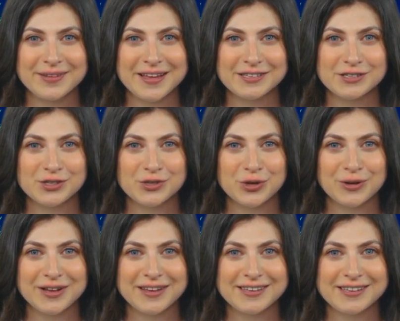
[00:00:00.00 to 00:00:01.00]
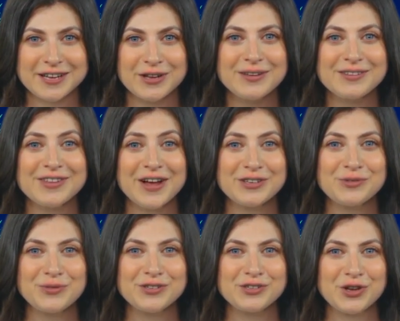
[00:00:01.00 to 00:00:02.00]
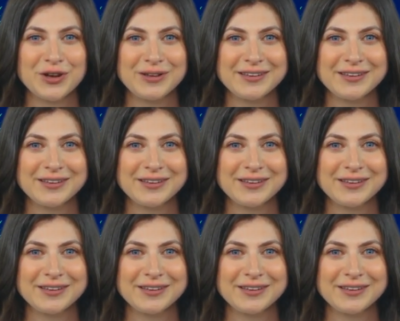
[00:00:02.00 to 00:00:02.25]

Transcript: It's truly the secret sauce for startup